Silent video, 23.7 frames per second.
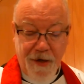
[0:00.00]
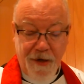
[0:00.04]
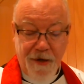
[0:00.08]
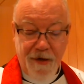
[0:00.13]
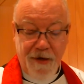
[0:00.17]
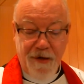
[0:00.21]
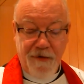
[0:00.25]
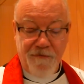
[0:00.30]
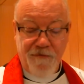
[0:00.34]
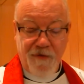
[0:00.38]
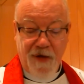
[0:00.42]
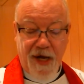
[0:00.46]

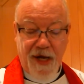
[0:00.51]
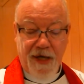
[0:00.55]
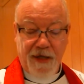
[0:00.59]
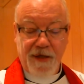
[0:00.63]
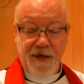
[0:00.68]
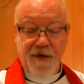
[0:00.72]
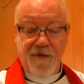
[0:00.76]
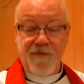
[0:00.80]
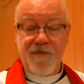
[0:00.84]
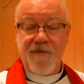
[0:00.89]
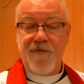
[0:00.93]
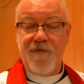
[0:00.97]
In fact,
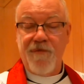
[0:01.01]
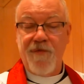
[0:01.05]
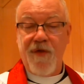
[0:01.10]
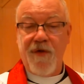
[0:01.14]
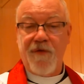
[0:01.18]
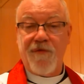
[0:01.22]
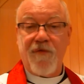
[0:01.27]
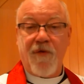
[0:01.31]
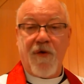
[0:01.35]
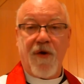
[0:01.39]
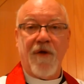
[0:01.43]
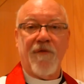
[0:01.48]
of the
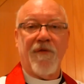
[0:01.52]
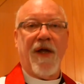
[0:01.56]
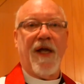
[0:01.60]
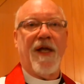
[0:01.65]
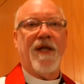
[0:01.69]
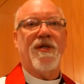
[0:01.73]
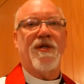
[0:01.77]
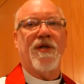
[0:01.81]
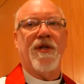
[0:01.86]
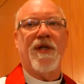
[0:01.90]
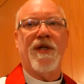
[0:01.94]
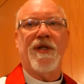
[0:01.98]
four
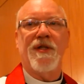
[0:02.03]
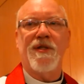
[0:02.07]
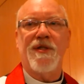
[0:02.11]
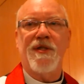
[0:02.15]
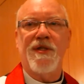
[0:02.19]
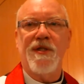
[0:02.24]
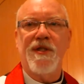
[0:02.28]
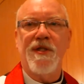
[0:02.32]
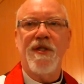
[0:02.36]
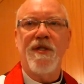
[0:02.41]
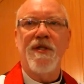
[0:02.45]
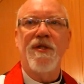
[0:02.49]
evangelists,
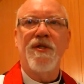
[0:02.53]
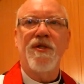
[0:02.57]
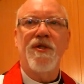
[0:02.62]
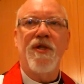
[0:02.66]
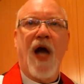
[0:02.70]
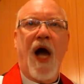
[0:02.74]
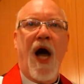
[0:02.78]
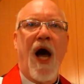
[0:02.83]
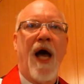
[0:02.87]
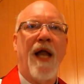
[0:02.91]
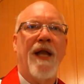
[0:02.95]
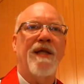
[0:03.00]

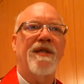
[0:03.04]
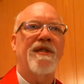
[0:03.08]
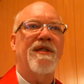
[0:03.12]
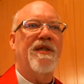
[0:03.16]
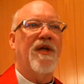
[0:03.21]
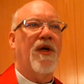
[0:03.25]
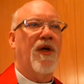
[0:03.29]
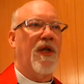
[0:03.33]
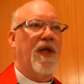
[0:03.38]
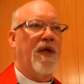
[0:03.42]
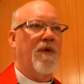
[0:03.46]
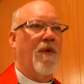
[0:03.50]
John is the
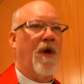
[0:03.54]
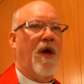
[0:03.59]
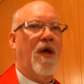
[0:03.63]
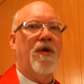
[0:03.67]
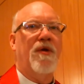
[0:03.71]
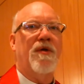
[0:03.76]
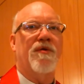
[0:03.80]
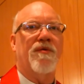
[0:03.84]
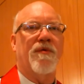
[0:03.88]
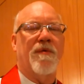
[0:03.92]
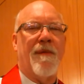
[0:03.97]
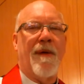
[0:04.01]
only one
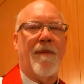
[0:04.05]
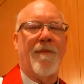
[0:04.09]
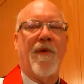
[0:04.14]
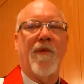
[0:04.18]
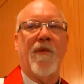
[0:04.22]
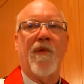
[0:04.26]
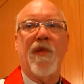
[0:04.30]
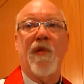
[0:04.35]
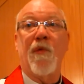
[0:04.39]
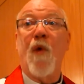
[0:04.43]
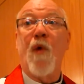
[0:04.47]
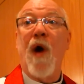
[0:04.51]
who's remembered
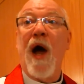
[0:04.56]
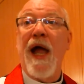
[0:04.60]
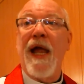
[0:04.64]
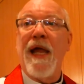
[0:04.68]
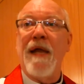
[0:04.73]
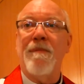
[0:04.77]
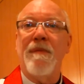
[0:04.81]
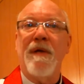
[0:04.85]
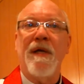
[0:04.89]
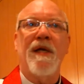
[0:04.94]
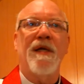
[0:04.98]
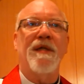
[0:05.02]
with
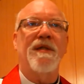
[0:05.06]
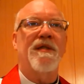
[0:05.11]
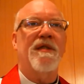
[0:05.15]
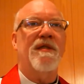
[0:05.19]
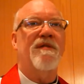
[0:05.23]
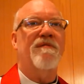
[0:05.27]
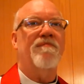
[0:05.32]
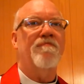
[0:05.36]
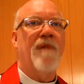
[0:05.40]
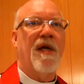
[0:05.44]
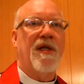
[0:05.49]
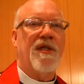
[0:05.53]
white because,
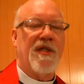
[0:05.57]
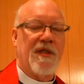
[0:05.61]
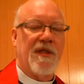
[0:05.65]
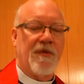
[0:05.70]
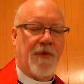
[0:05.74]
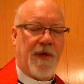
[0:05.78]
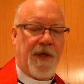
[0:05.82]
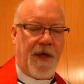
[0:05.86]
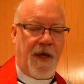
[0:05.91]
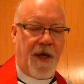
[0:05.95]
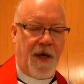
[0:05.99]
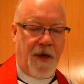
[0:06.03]
as much as
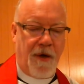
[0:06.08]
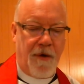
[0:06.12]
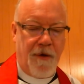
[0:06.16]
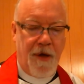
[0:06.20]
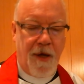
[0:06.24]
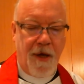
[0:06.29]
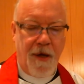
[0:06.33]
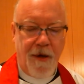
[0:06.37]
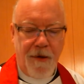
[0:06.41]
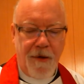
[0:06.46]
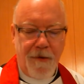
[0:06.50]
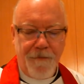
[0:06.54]
we know,
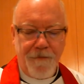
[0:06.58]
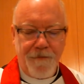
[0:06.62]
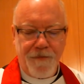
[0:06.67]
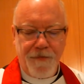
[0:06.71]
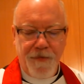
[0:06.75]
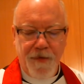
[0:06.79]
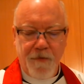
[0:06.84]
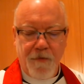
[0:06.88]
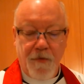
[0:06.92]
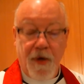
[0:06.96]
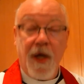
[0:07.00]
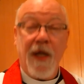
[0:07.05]

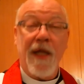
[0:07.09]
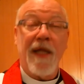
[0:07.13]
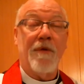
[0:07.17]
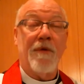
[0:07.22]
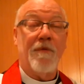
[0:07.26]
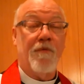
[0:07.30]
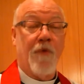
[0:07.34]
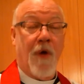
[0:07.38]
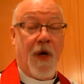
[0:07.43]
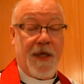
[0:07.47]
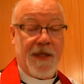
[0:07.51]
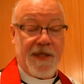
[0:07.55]
while he
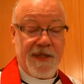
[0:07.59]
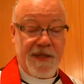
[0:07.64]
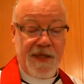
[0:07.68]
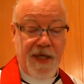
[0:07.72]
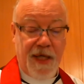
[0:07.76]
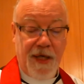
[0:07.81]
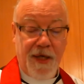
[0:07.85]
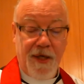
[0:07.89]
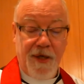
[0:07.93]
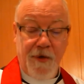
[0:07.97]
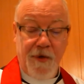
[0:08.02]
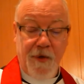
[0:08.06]
was
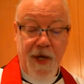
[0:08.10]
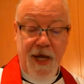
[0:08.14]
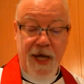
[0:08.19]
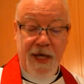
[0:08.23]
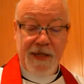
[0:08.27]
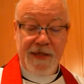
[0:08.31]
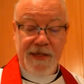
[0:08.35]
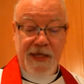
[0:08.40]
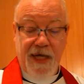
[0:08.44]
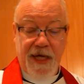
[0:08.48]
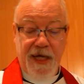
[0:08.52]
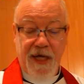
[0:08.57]
sent into
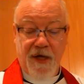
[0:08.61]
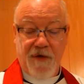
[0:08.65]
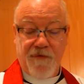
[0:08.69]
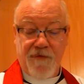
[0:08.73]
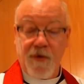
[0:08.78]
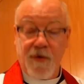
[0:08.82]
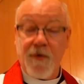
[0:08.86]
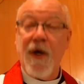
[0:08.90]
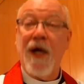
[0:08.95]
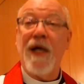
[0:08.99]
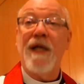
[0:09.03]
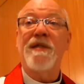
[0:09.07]
exile for
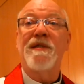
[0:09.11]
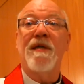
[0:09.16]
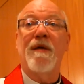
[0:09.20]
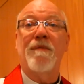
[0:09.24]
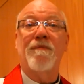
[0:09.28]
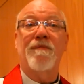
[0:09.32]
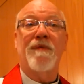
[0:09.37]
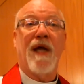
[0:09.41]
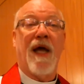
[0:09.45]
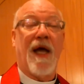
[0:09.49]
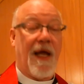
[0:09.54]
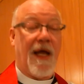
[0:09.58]
quite some
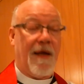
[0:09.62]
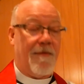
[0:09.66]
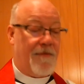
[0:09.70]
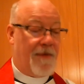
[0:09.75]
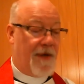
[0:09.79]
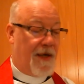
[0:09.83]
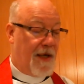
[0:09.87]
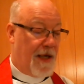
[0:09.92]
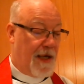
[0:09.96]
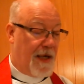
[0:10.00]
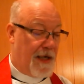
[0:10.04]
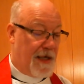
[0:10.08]
time,
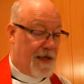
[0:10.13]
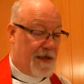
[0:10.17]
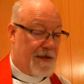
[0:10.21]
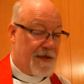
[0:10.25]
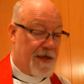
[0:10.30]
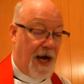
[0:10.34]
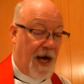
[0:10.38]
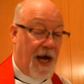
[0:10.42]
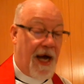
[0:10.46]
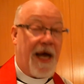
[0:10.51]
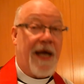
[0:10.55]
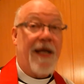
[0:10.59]
he
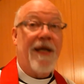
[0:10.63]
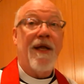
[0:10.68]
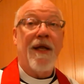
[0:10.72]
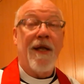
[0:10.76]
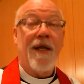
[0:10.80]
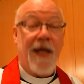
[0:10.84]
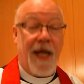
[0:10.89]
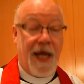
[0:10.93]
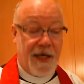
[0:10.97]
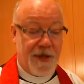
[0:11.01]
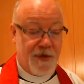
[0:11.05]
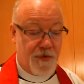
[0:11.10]
died a
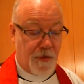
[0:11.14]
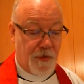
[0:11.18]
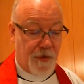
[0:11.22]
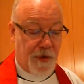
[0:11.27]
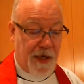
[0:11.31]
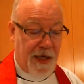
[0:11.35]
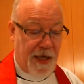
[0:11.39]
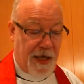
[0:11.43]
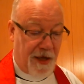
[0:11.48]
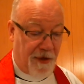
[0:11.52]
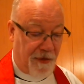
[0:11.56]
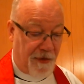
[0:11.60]
natural
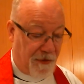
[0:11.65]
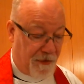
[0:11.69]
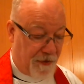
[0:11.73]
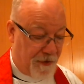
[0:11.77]
death.